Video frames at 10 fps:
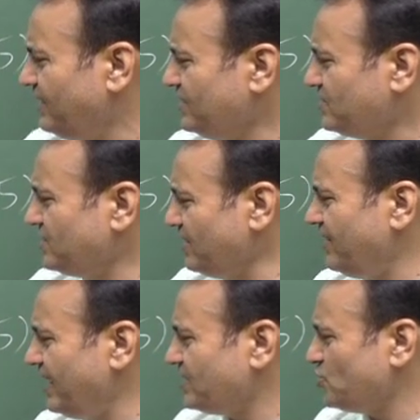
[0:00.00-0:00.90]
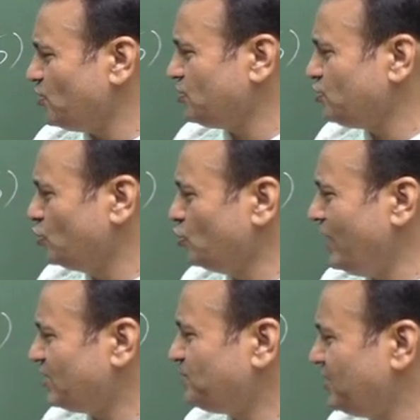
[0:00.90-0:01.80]
7x equals to
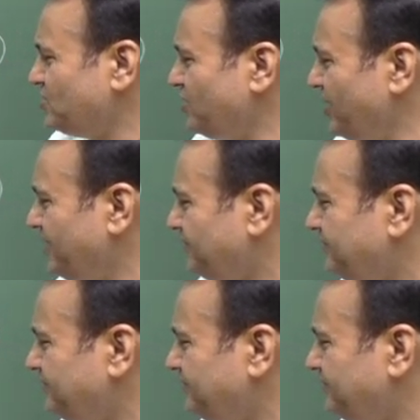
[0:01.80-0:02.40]
2x plus 10.